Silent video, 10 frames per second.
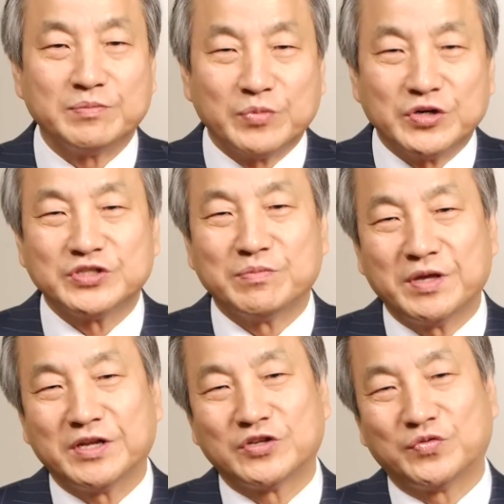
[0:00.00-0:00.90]
and mercy
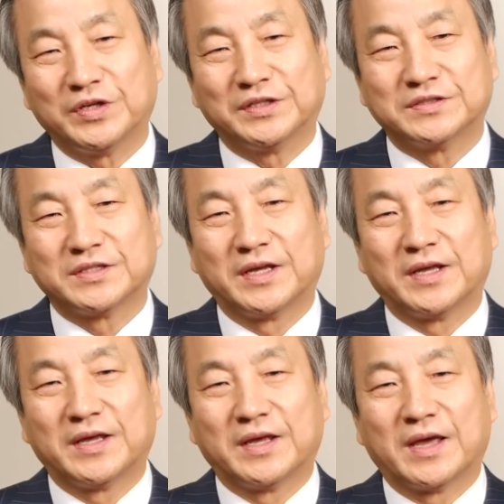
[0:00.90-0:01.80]
ministries,
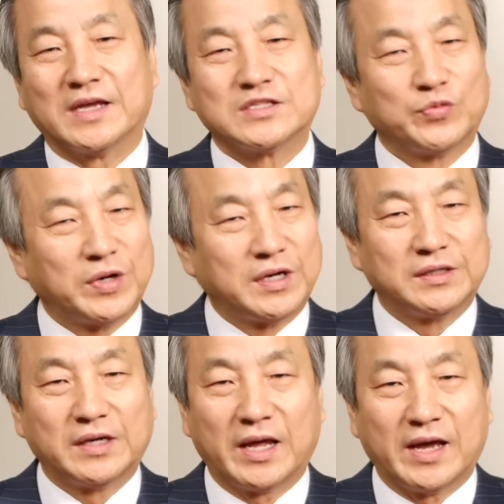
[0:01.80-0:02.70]
as
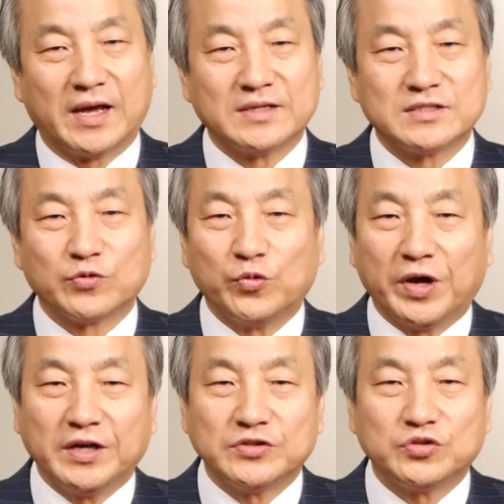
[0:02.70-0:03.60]
well as
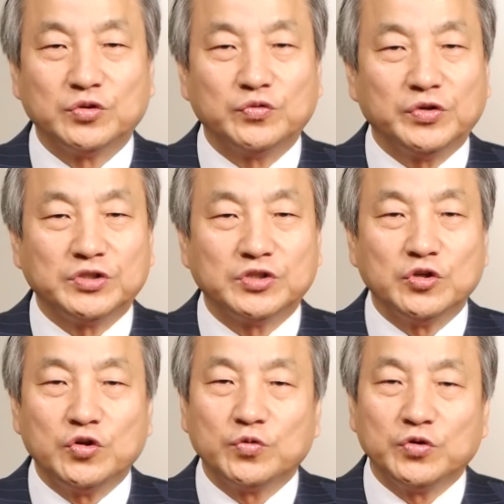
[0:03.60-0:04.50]
ways to reach
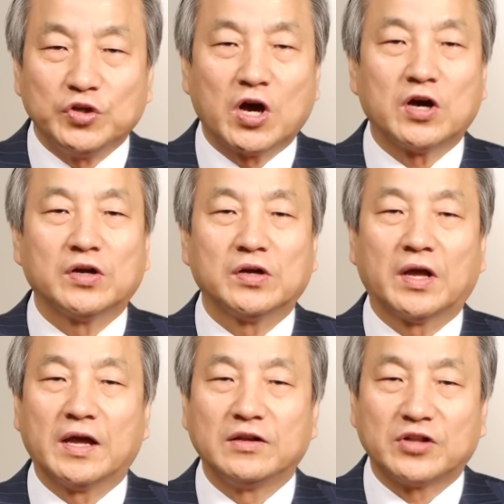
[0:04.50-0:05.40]
new,
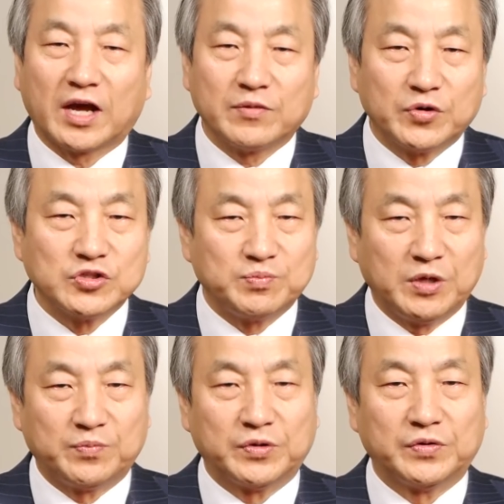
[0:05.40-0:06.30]
young, and diverse
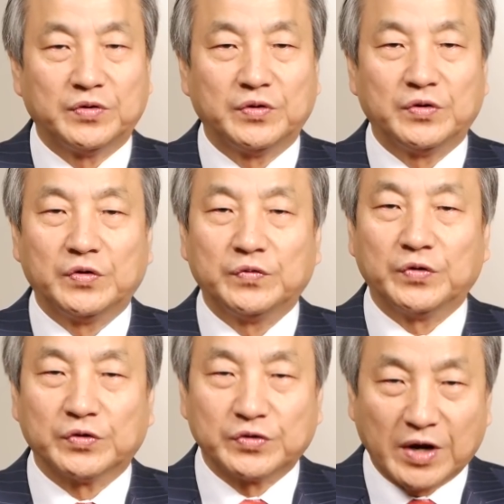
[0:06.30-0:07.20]
people
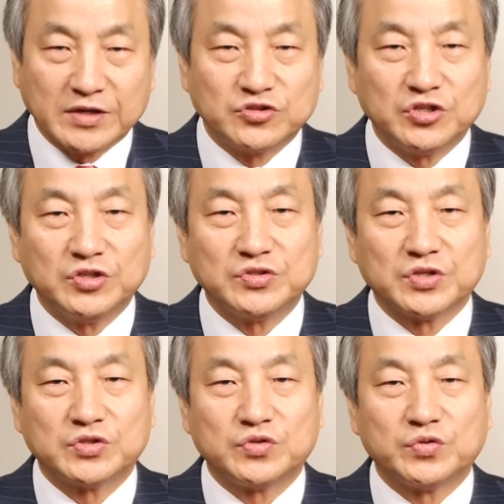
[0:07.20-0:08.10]
for Christ
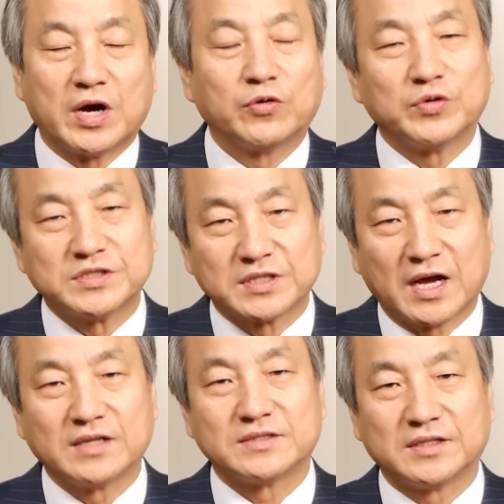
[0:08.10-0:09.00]
Jesus throughout
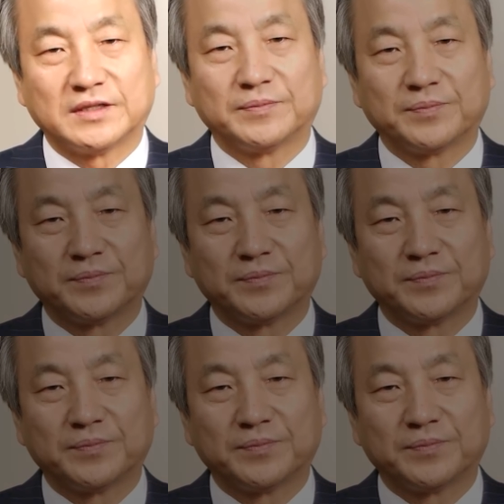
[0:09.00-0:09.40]
Wisconsin.